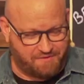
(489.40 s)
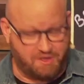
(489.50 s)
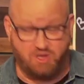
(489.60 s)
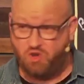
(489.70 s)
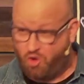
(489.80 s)

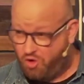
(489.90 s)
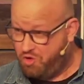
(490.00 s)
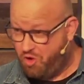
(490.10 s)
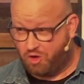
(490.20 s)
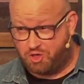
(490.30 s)
you're
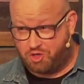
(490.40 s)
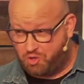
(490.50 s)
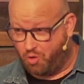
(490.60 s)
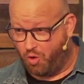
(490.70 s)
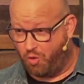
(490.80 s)
not
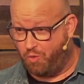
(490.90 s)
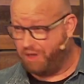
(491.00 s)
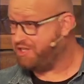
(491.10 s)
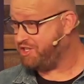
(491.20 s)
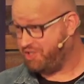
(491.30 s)
sure what
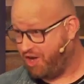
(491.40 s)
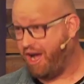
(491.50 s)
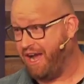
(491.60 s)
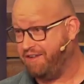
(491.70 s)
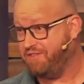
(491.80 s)

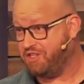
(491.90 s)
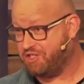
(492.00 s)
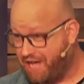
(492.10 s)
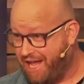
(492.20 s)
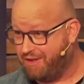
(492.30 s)
side of the
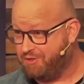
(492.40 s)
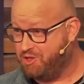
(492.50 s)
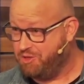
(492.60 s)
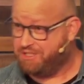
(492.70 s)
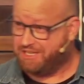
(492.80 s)
scales
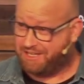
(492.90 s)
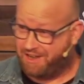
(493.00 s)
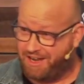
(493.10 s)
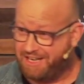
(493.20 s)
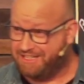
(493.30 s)
you
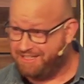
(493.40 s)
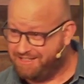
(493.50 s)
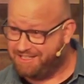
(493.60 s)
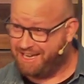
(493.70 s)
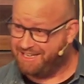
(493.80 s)
kind of
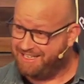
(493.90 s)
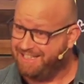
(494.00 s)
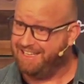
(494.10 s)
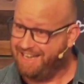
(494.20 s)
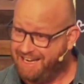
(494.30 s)
tend to
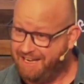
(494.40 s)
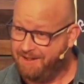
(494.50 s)
lean,